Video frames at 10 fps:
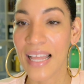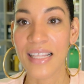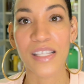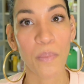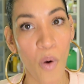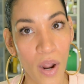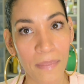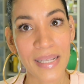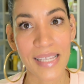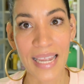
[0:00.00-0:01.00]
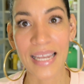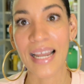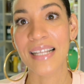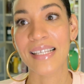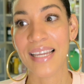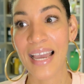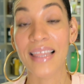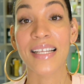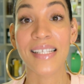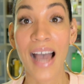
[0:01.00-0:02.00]
these appointments in and to get
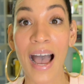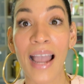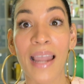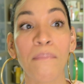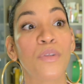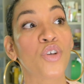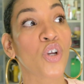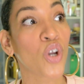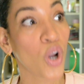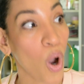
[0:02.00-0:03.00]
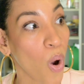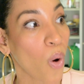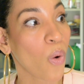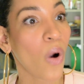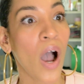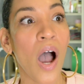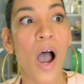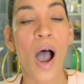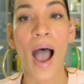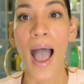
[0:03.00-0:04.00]
the time to go
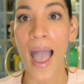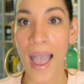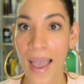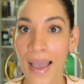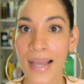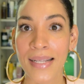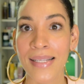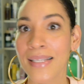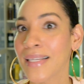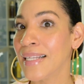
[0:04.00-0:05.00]
and